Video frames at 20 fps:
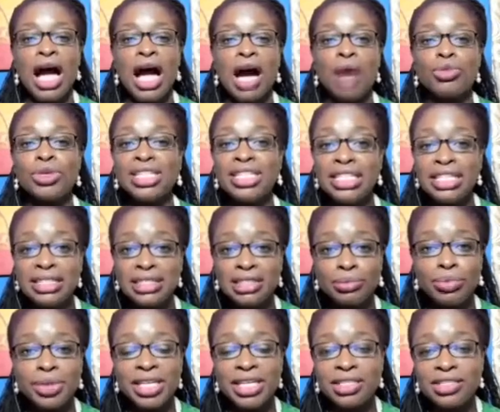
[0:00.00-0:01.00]
We need to
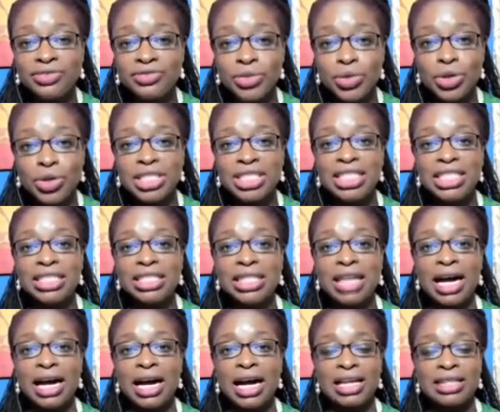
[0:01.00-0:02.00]
place 14
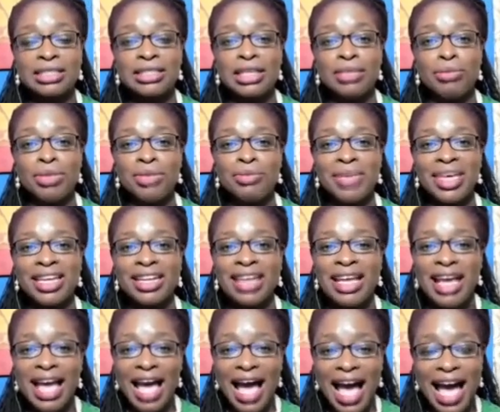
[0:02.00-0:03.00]
assemblymen
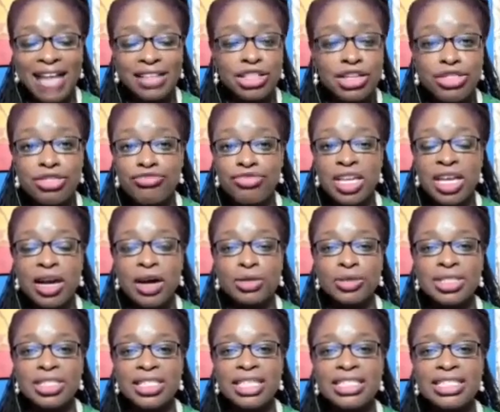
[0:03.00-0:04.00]
and the 3
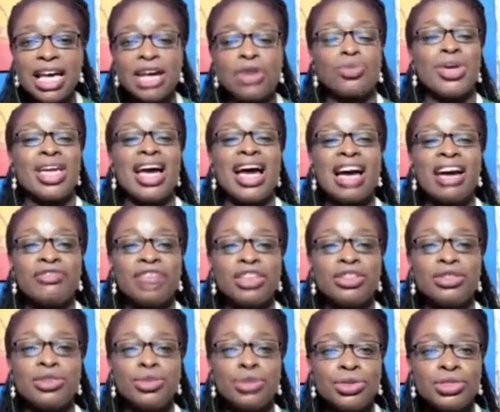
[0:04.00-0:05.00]
councillors, and we are
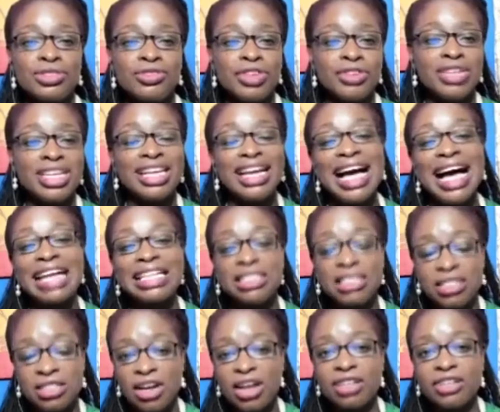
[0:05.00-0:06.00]
having those very
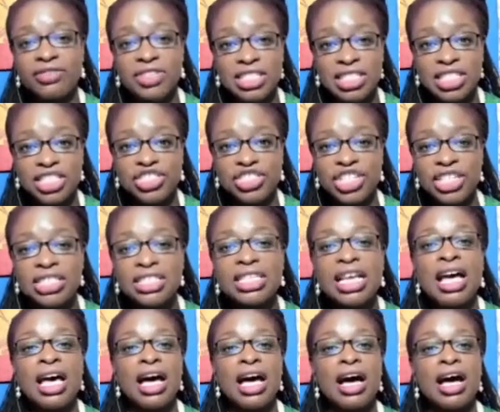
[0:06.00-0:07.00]
candid conversations,
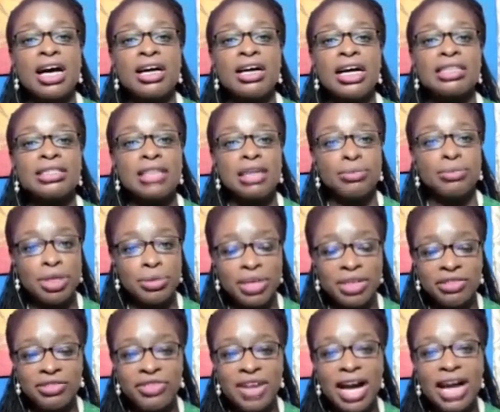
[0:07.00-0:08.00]

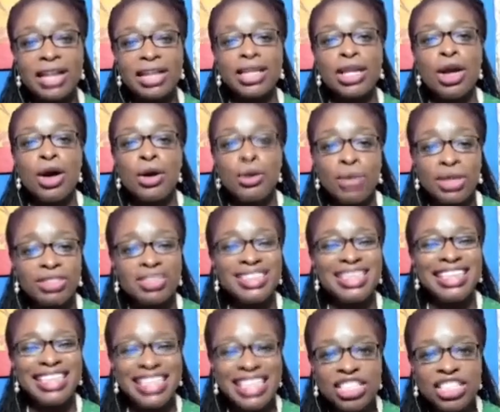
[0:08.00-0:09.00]
Assemblyman Farley, with
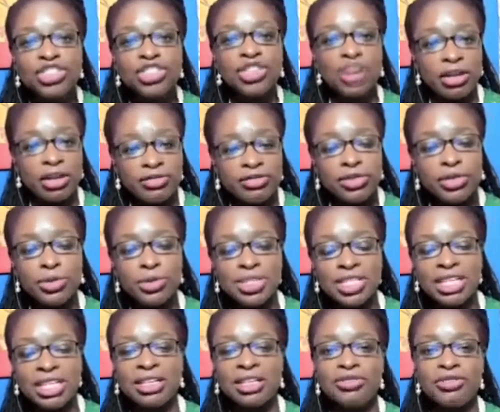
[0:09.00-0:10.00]
each of those
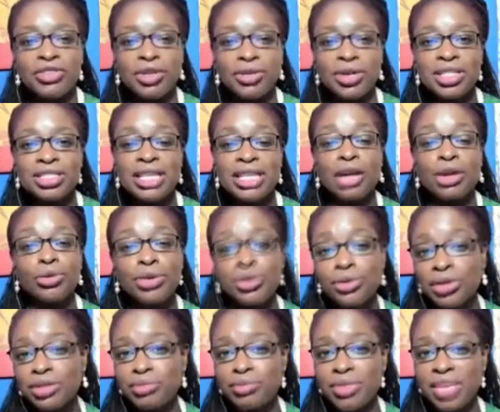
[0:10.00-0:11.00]
individuals, and we
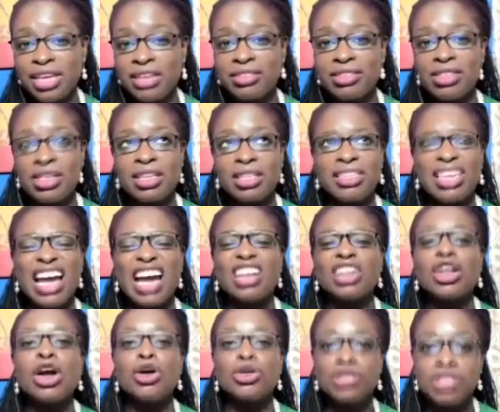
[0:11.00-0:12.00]
will make the
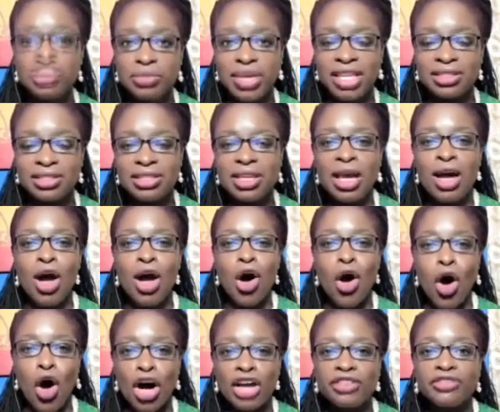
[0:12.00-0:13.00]
announcement
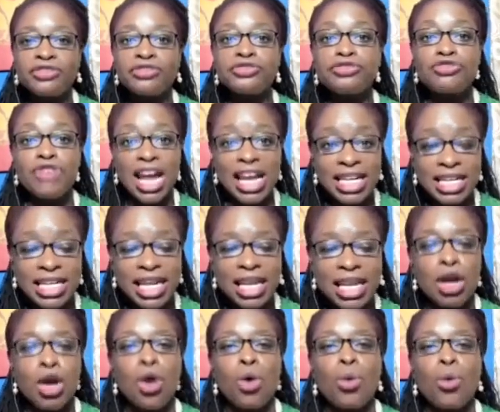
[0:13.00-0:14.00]
on
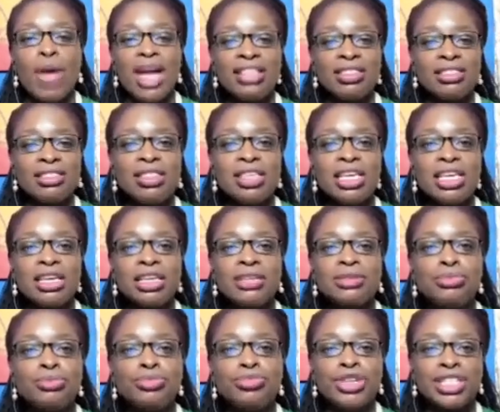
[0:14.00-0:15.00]
Friday when
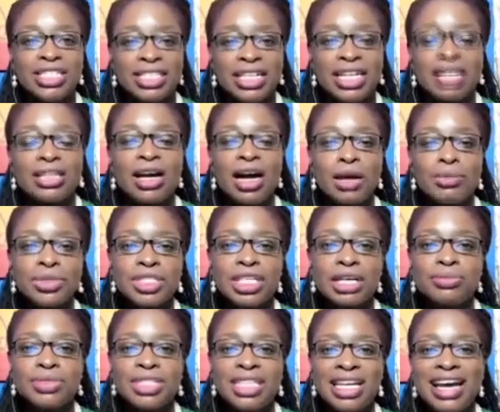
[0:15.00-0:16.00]
the president comes
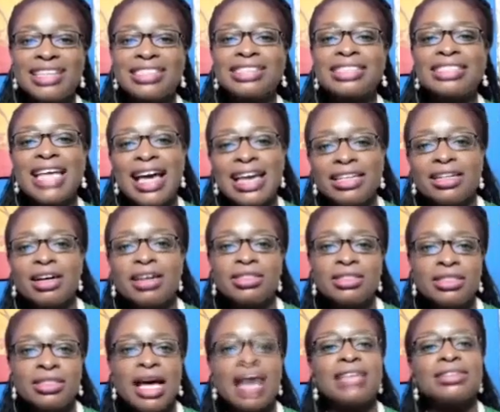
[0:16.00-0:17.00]
up to assign
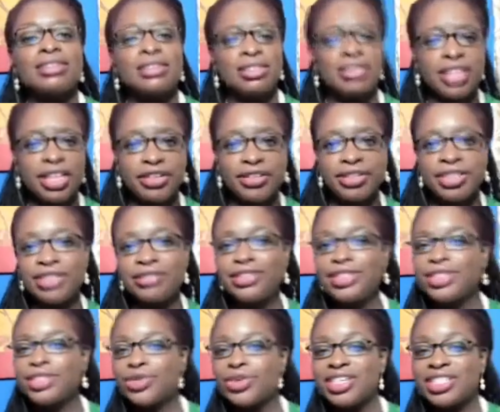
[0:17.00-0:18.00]
us as
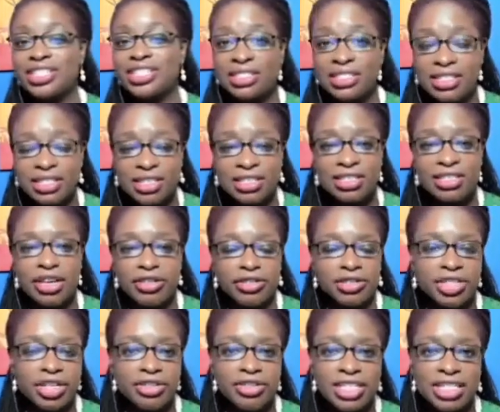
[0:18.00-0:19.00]
secretaries or assistant
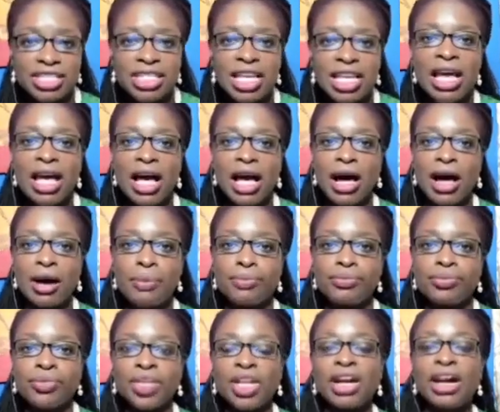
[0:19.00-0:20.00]
secretaries
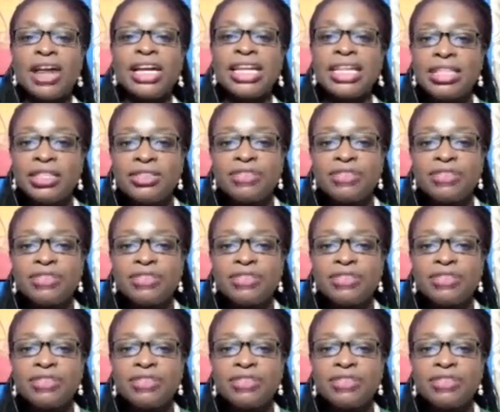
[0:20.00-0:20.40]
in the